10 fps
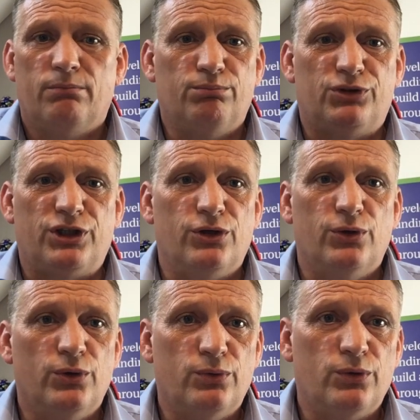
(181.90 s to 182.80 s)
see
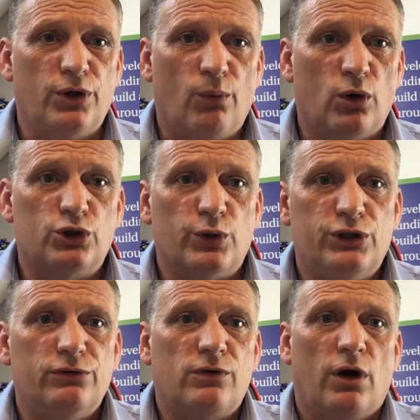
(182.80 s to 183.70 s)
who, what
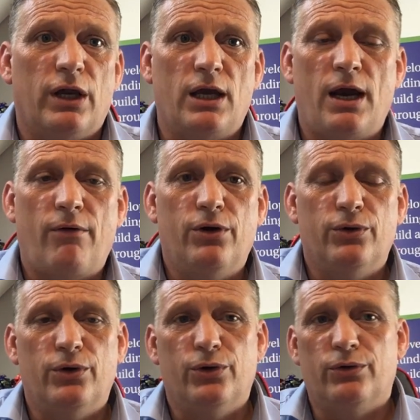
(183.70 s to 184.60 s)
choice you've got in the area,
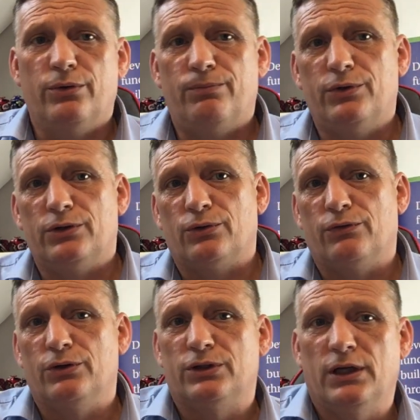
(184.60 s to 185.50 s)
who the sort
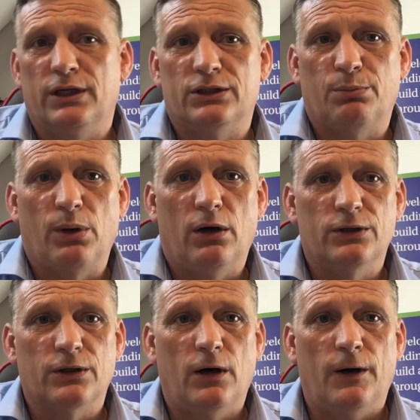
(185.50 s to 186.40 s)
of utility
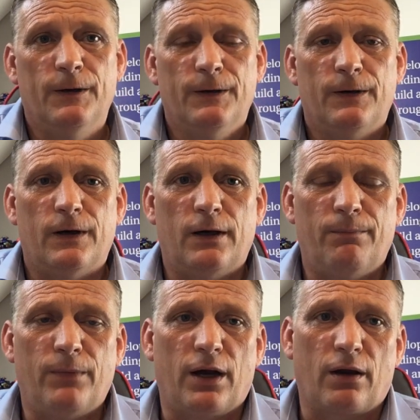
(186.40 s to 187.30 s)
suppliers are,
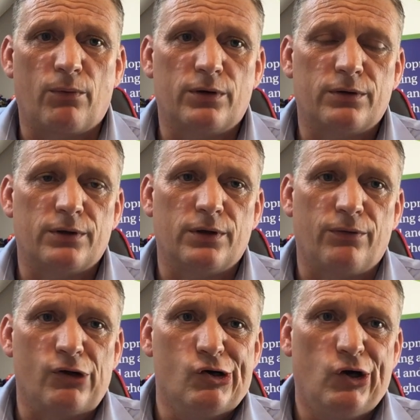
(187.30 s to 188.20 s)
and I would,
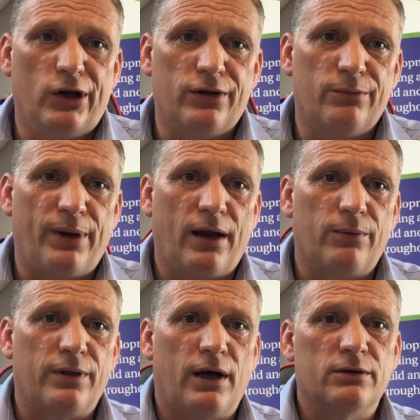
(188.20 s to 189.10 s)
the earlier the better
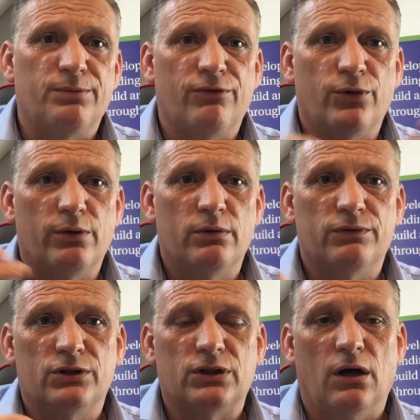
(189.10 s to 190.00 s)
with that. That's before you
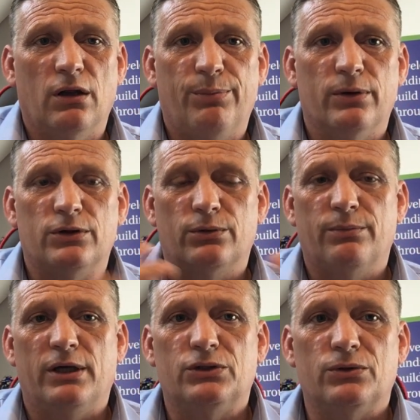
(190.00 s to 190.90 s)
even start the build. You want to
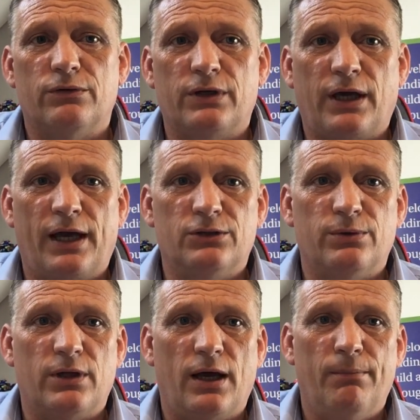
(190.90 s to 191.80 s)
make sure you've engaged
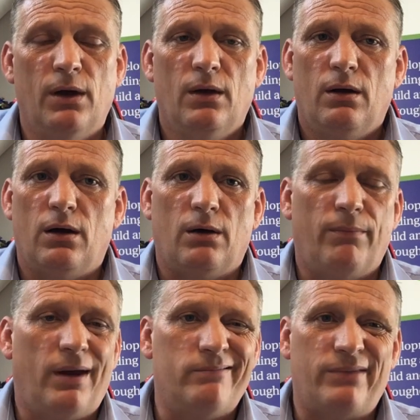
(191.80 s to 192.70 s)
with them.
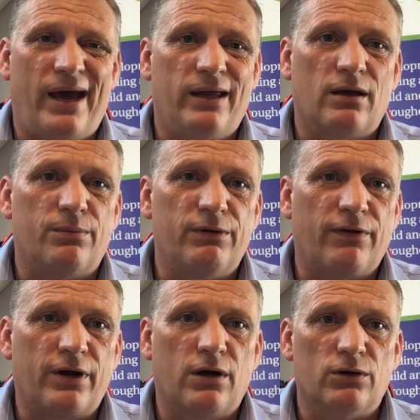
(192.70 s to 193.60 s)
A, that can be
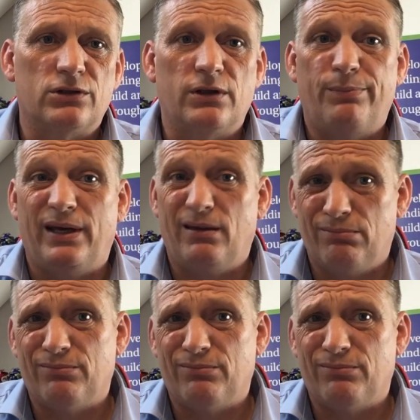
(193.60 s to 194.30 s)
very costly. B,